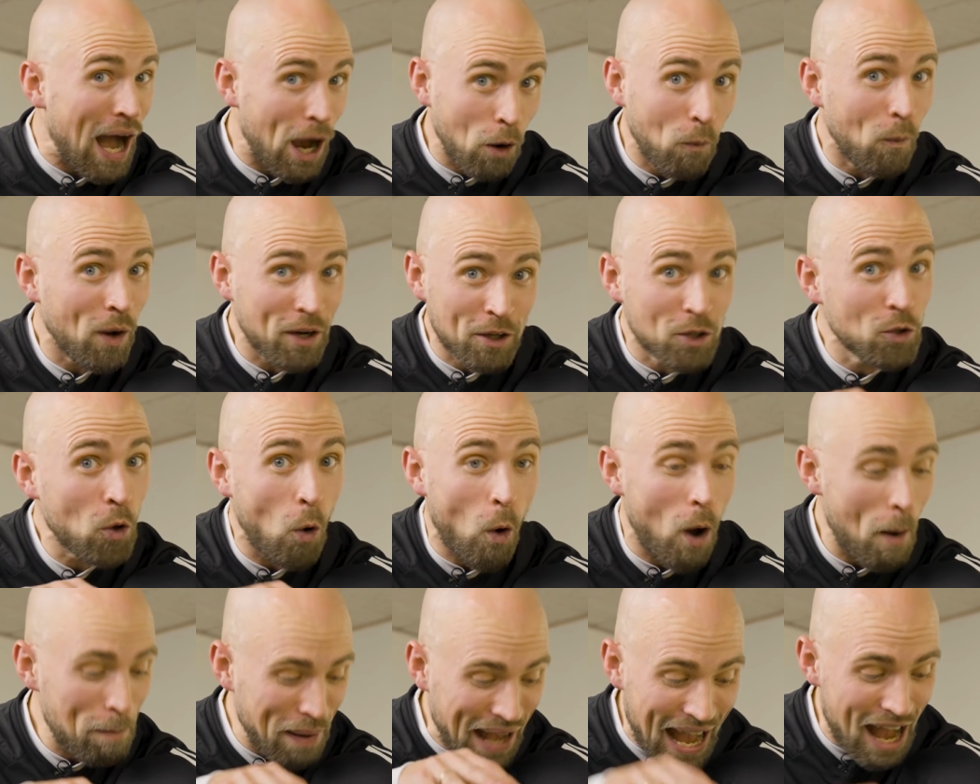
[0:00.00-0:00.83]
I want to
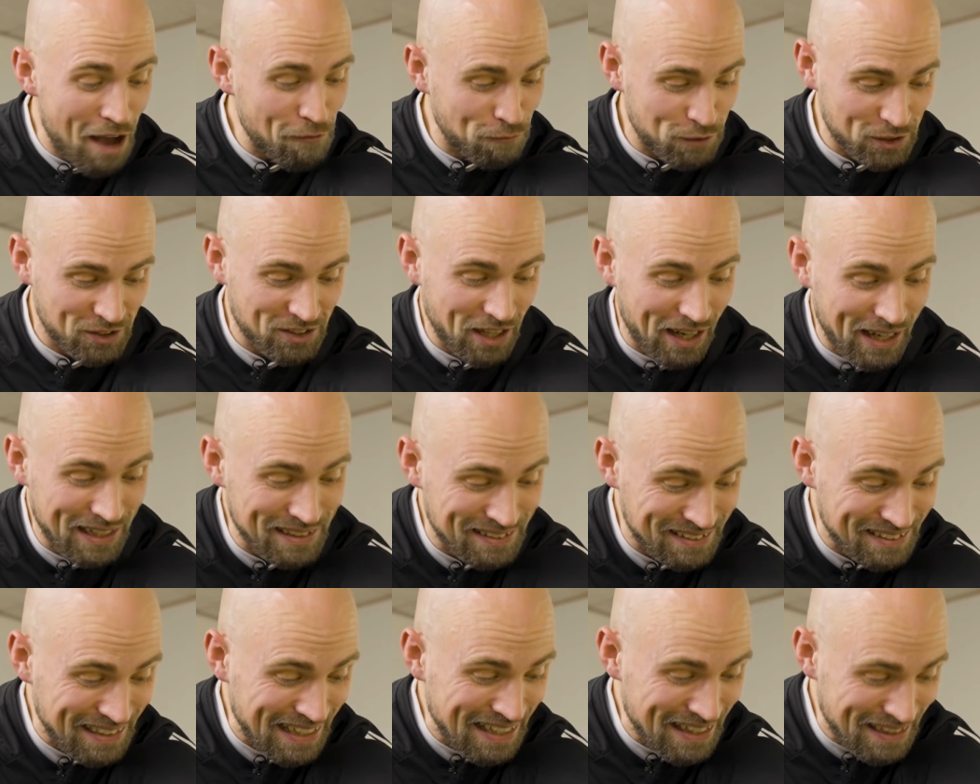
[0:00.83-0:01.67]
go up half a
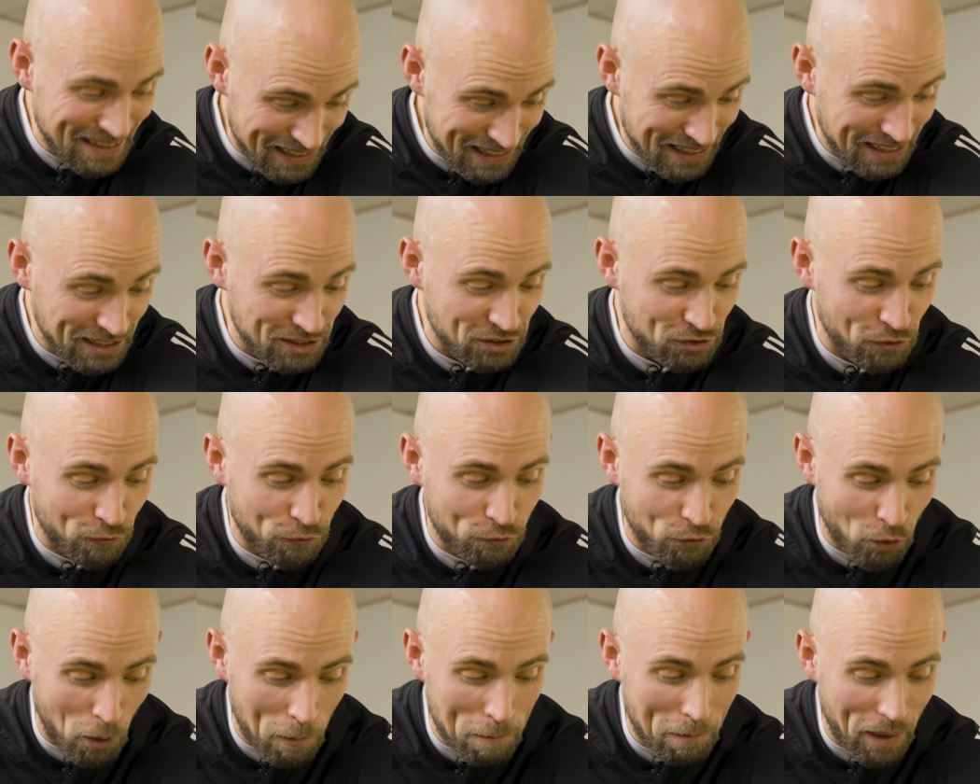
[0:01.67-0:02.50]
size in these
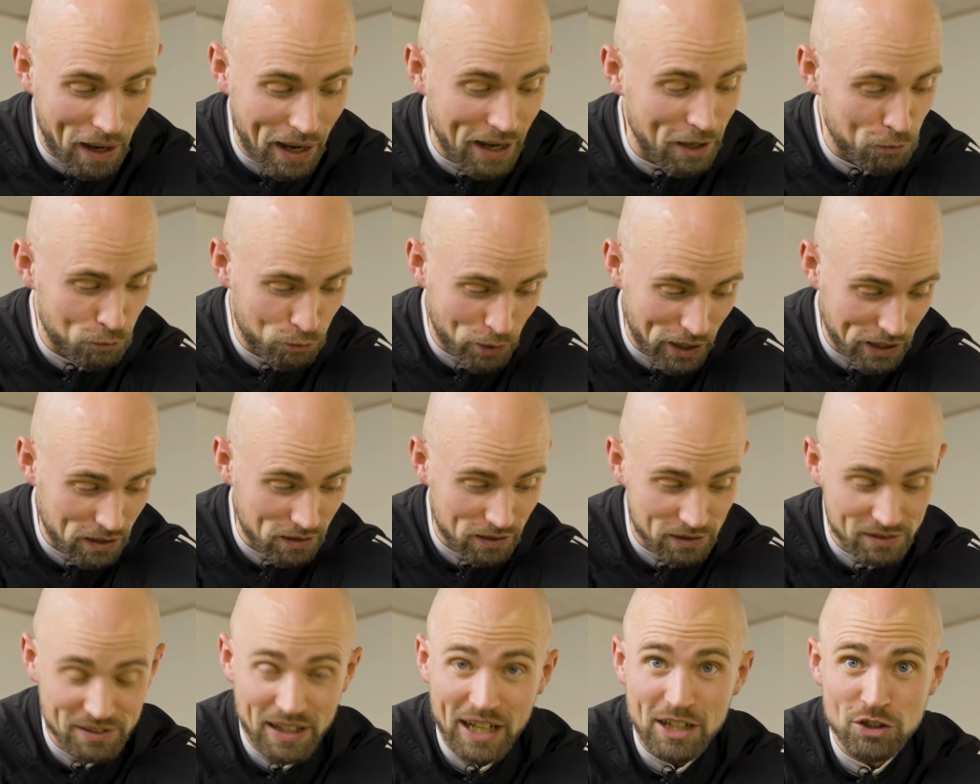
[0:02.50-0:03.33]
from my
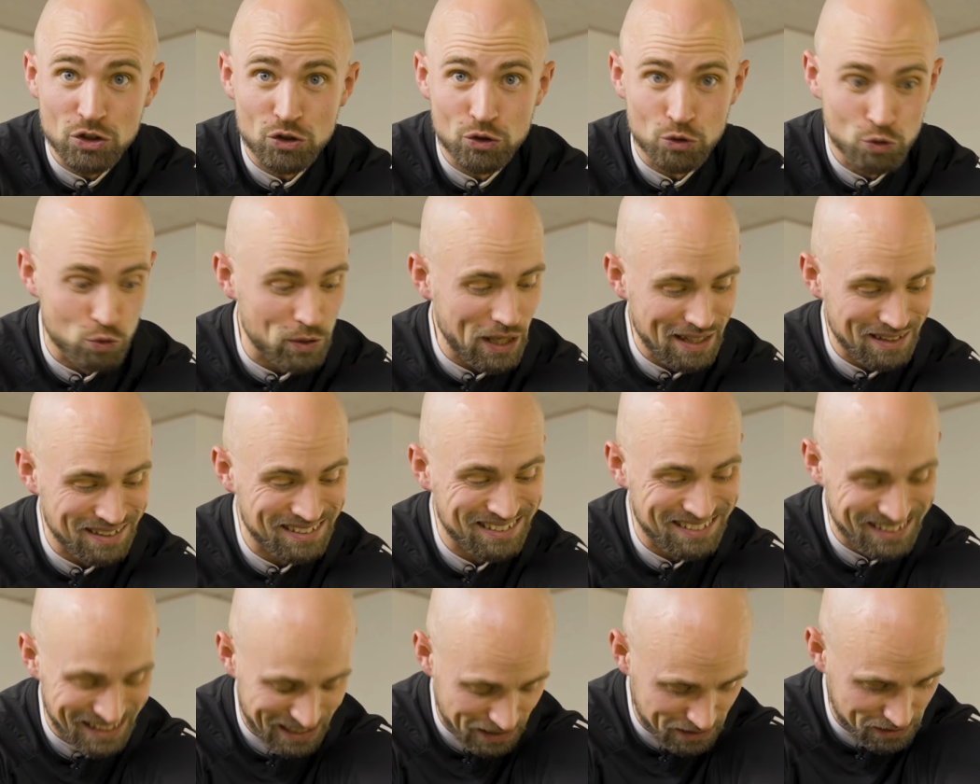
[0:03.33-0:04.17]
regular size UK
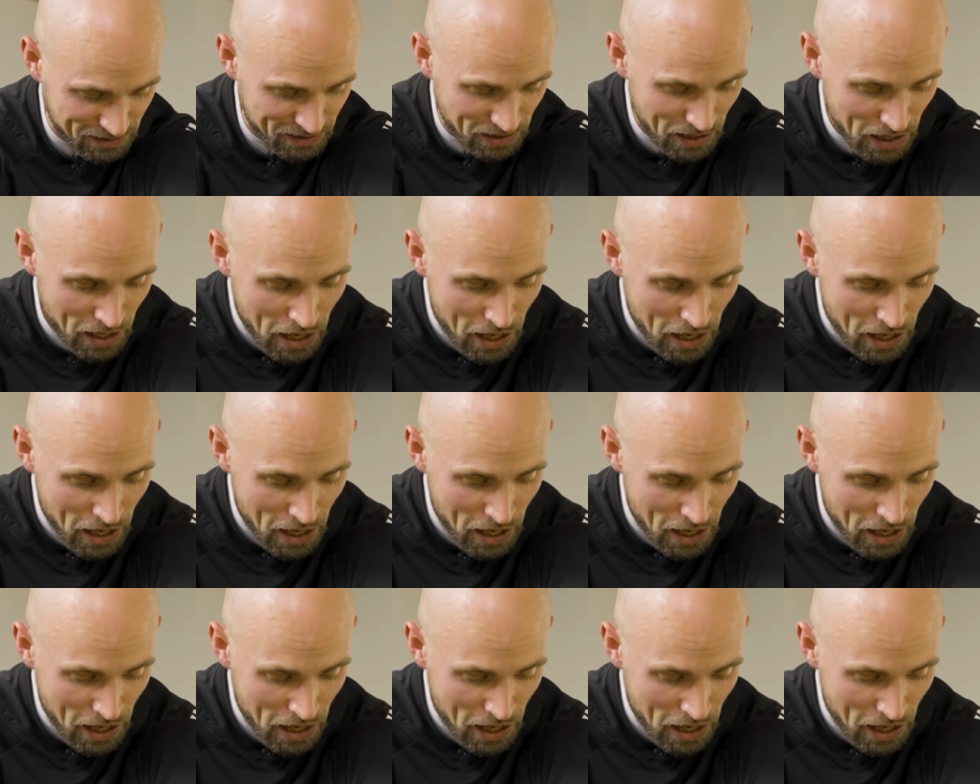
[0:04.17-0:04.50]
6.